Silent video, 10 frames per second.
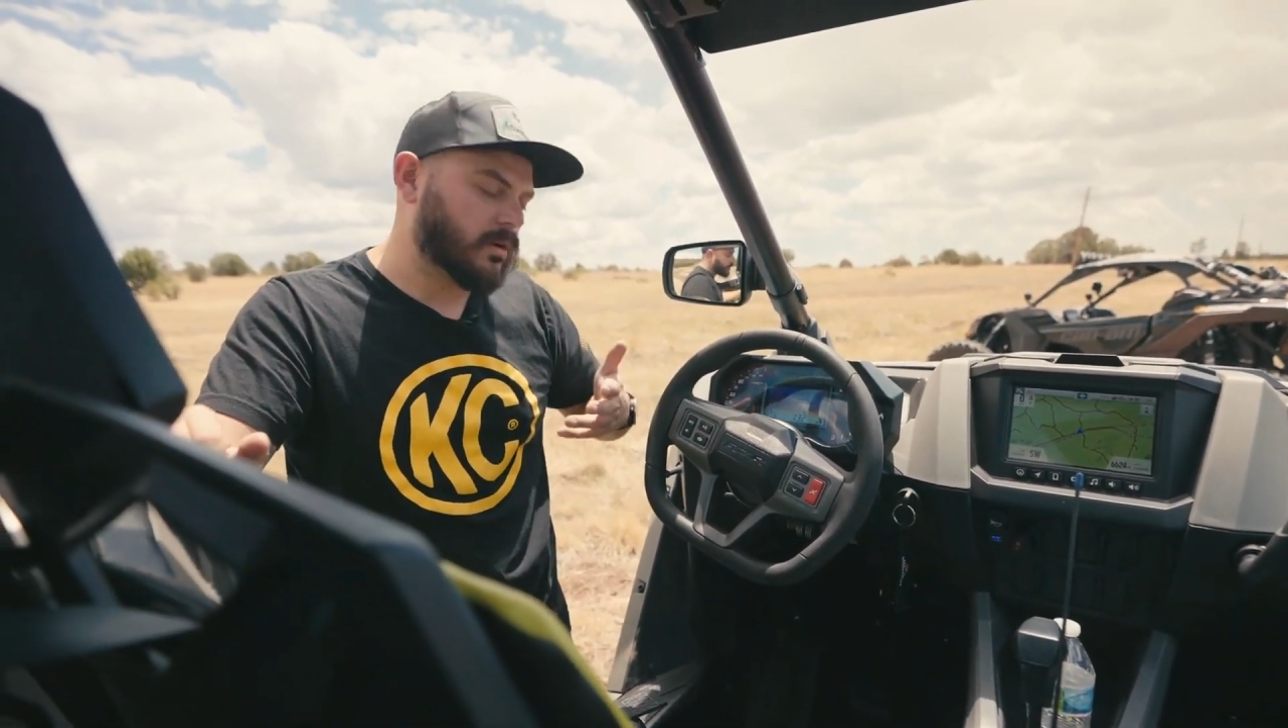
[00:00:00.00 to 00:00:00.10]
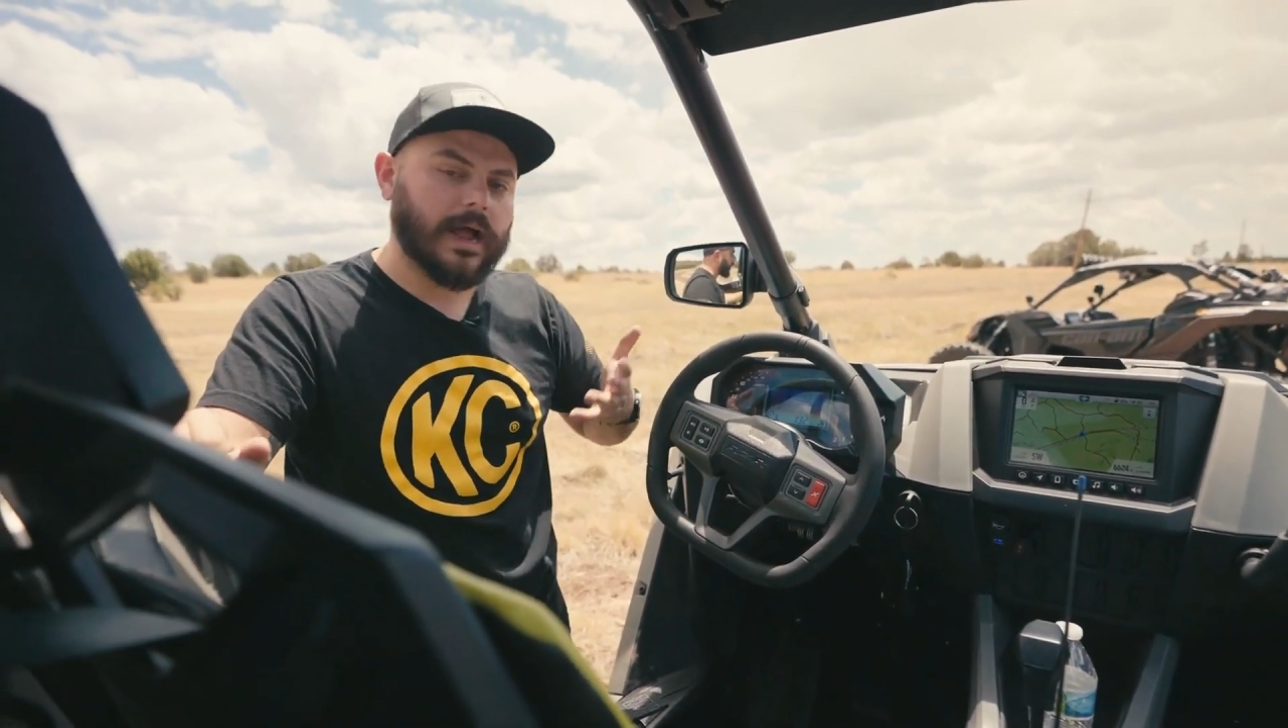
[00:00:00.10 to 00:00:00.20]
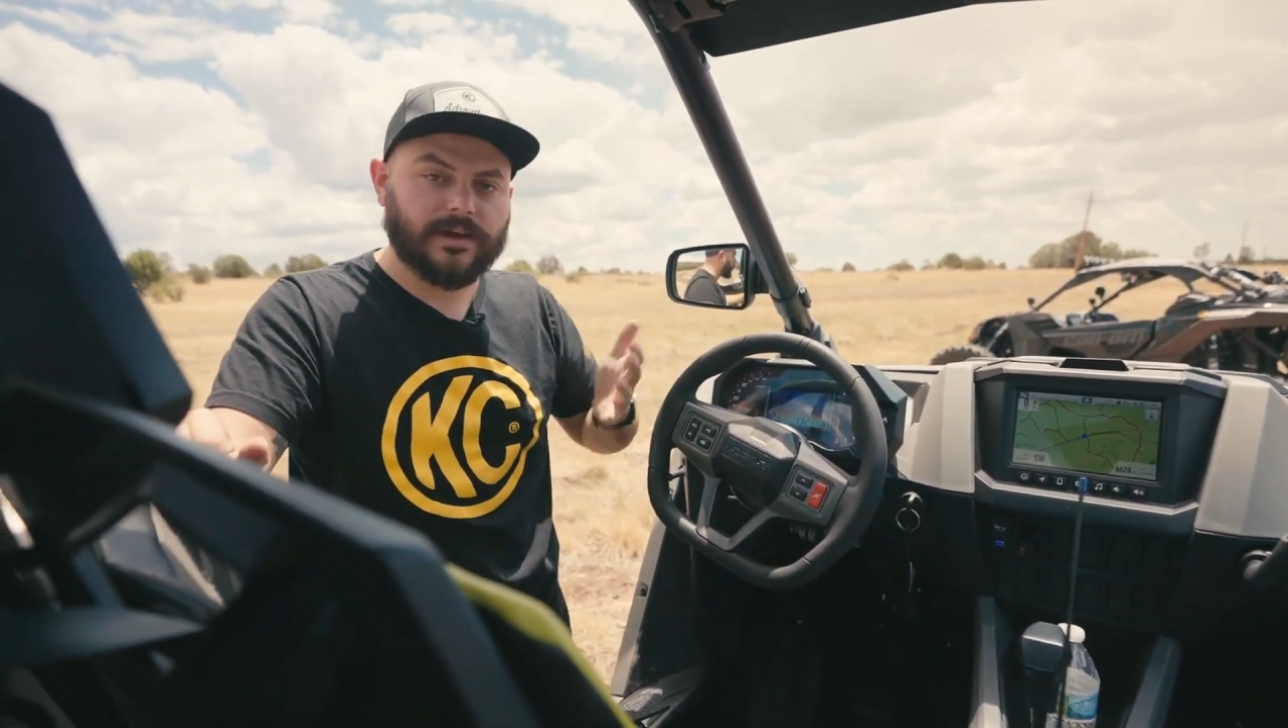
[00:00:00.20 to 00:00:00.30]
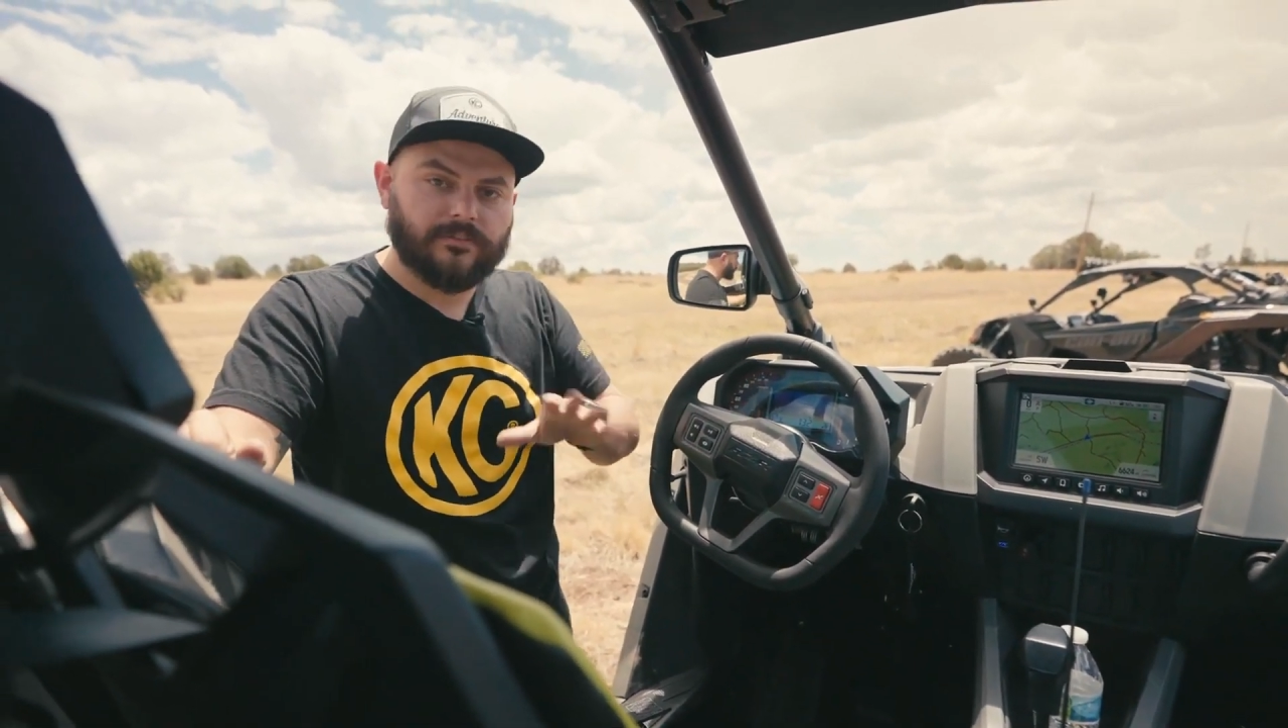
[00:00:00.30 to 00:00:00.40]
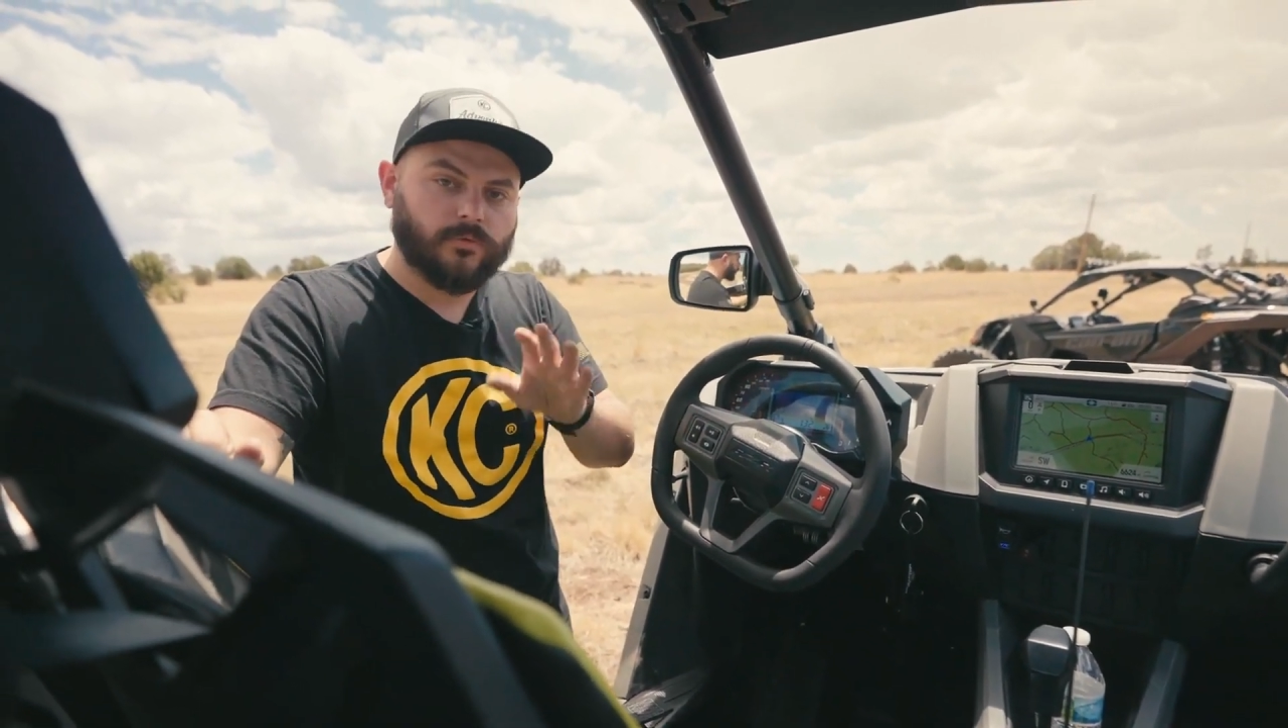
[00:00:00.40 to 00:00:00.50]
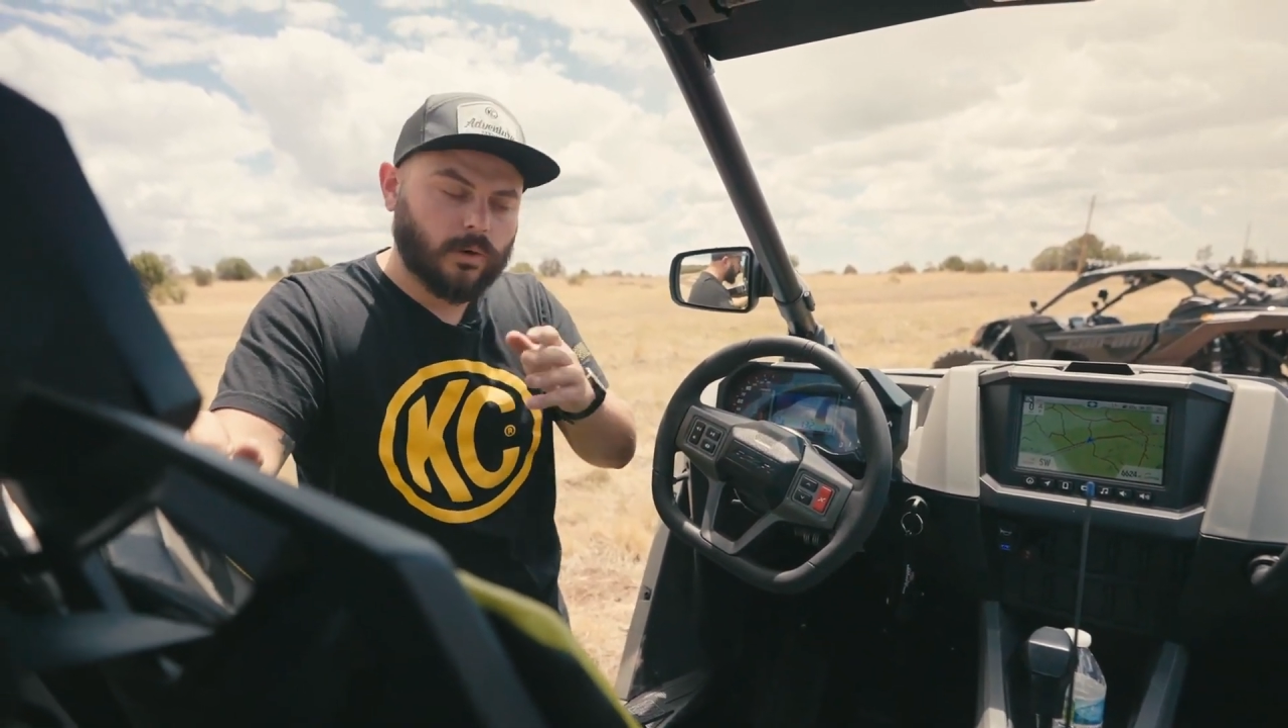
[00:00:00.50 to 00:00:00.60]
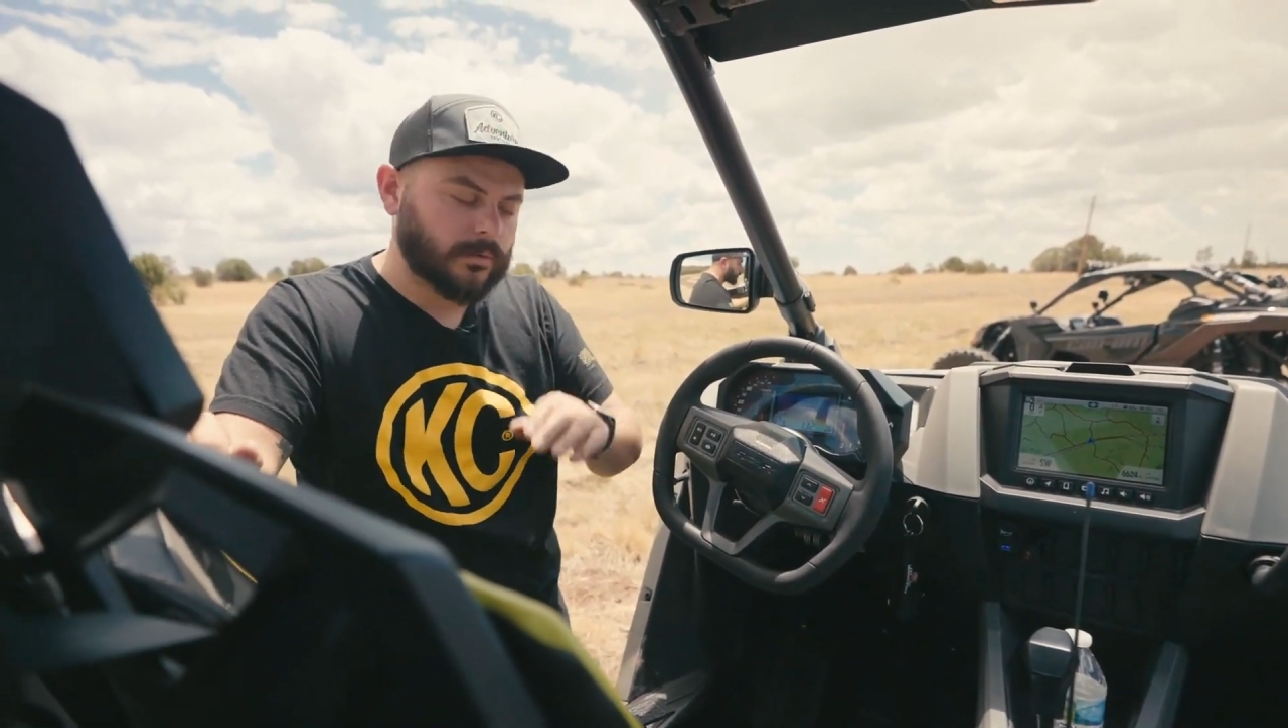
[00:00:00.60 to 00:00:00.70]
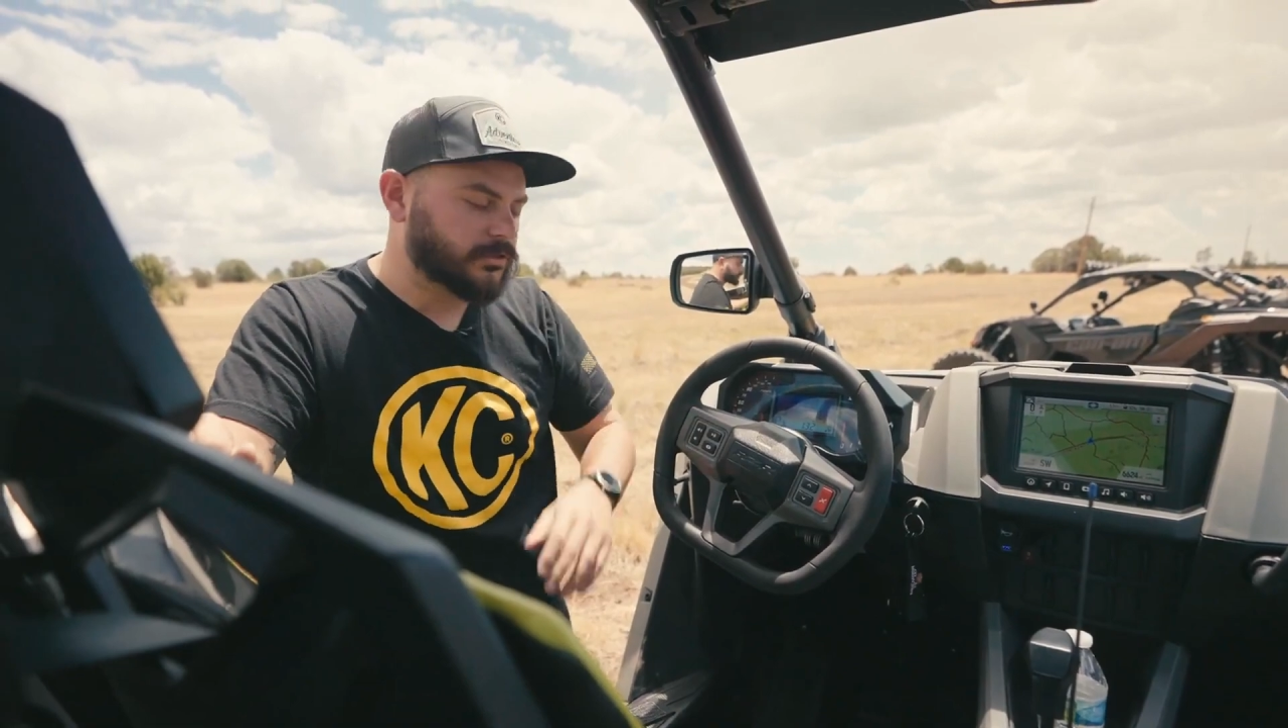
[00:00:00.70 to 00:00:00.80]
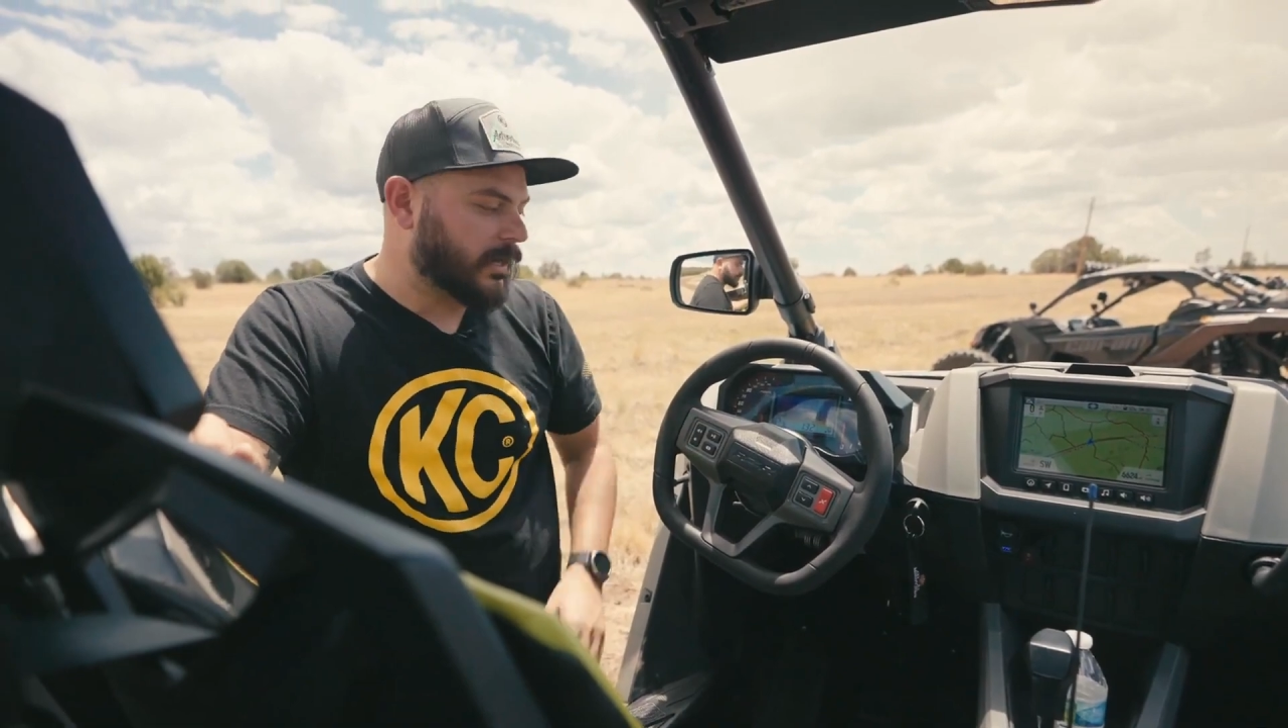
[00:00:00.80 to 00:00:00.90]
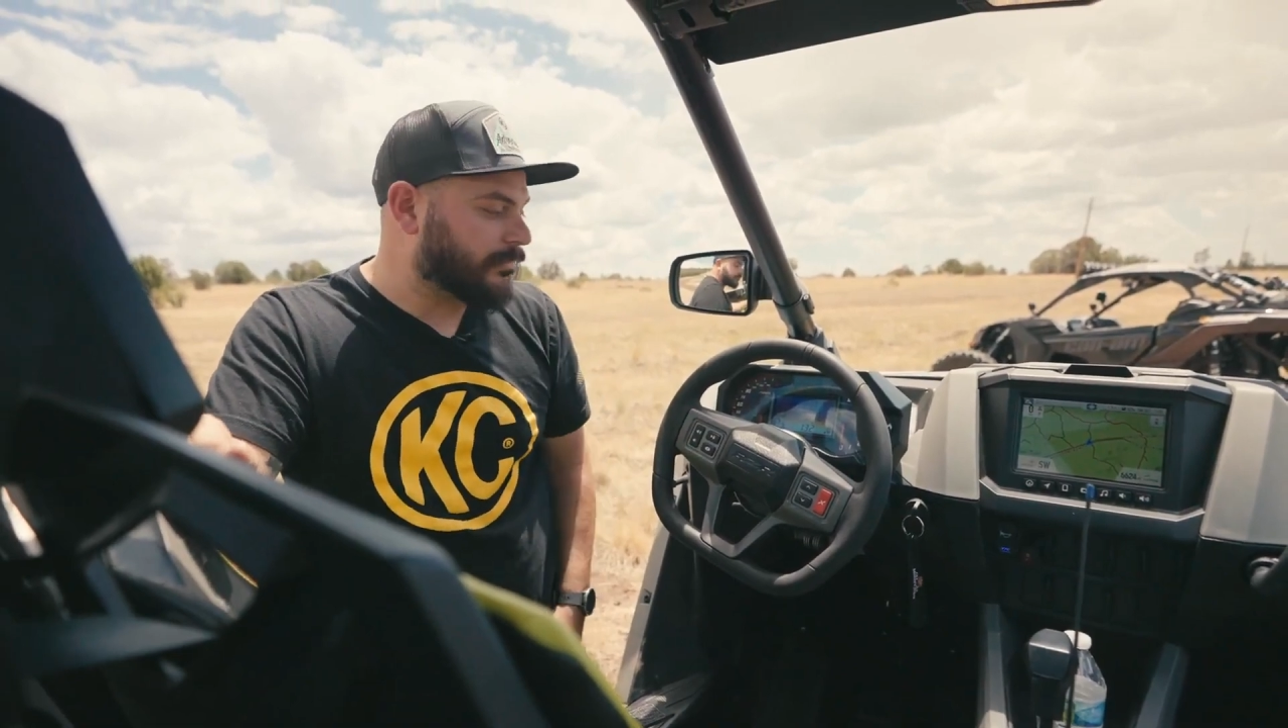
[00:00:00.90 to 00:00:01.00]
kind of a
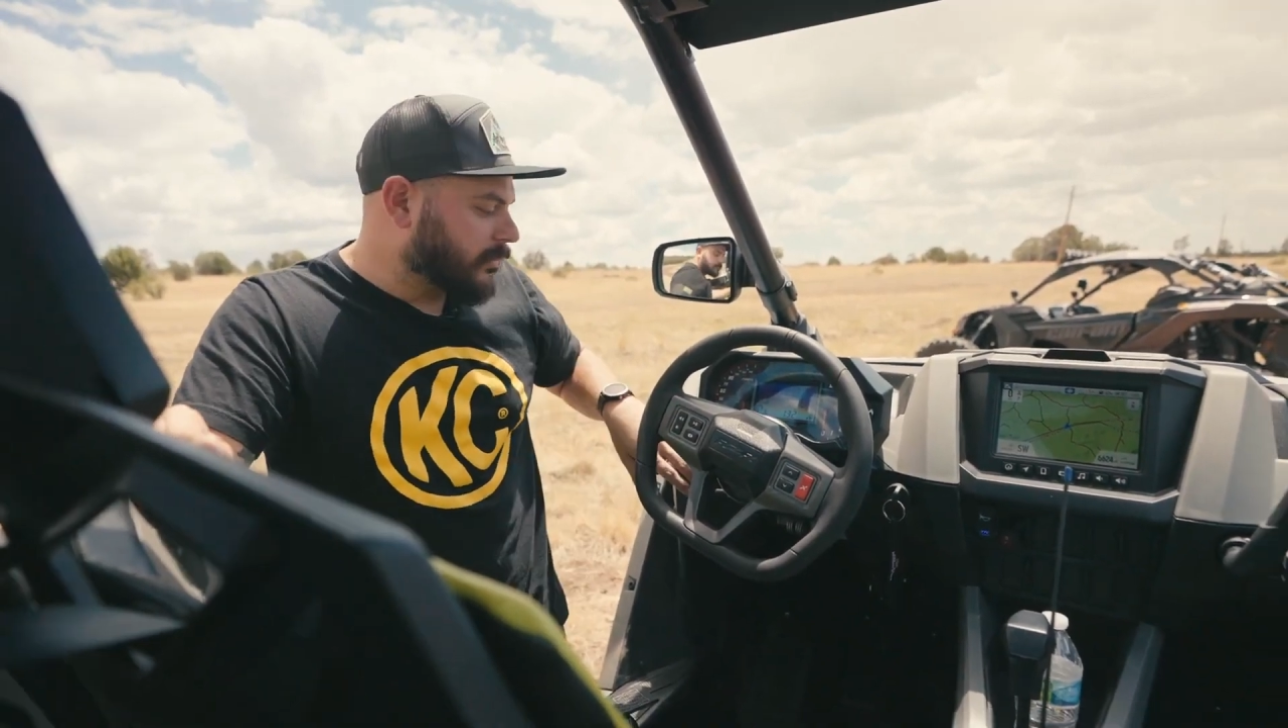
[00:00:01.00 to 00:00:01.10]
four-wheel drive.